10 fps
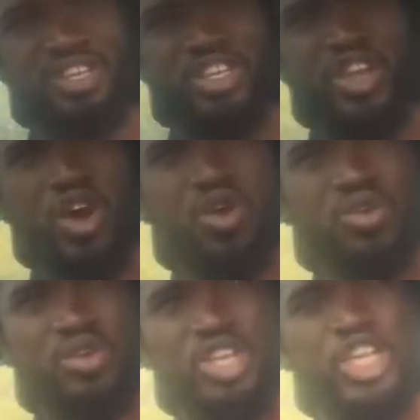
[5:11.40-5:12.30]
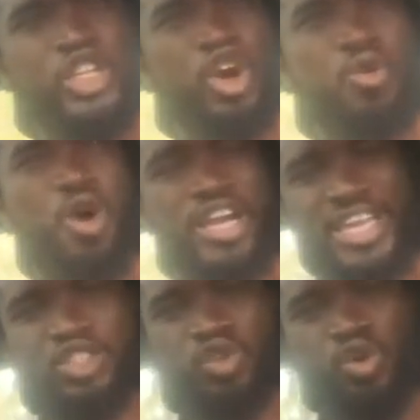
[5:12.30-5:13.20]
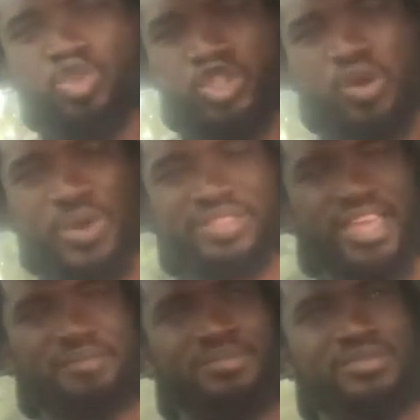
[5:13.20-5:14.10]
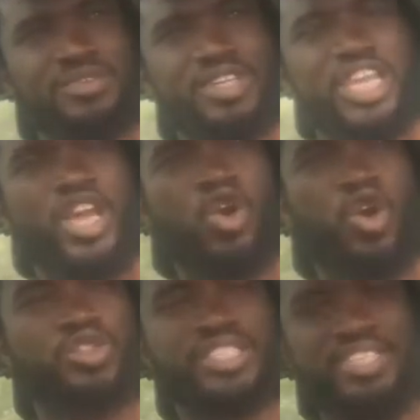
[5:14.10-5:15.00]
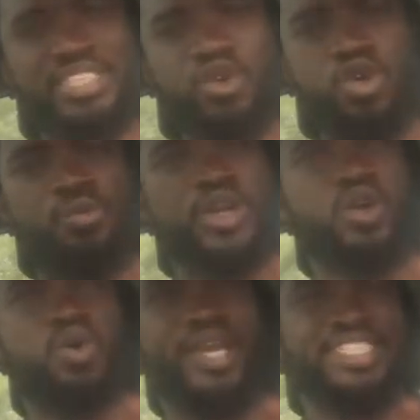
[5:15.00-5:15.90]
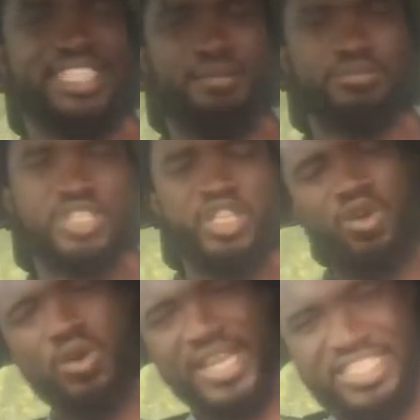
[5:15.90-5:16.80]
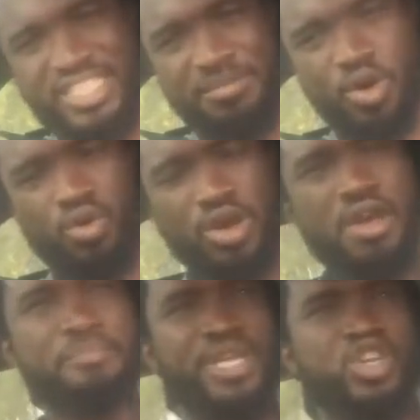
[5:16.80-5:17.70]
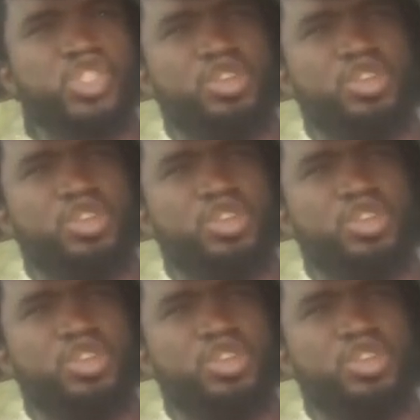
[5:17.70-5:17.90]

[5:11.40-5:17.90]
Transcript: You know, you don't work a solution with them. You go contest a role, but you know go get them. You know go get symbol. Because